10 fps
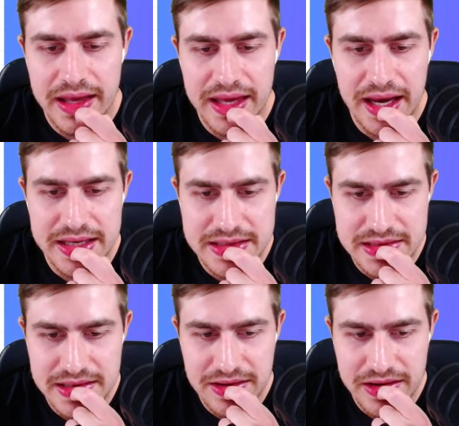
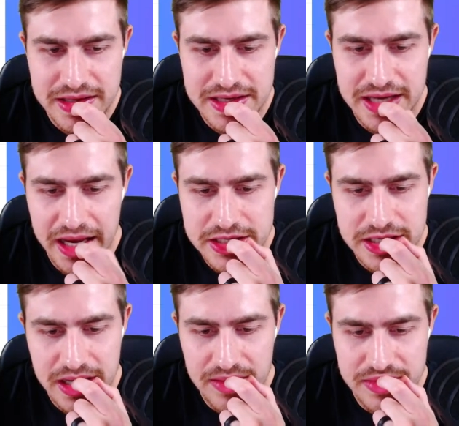yes, look at these
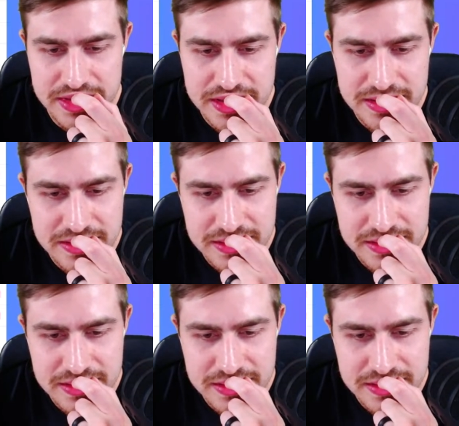XG numbers.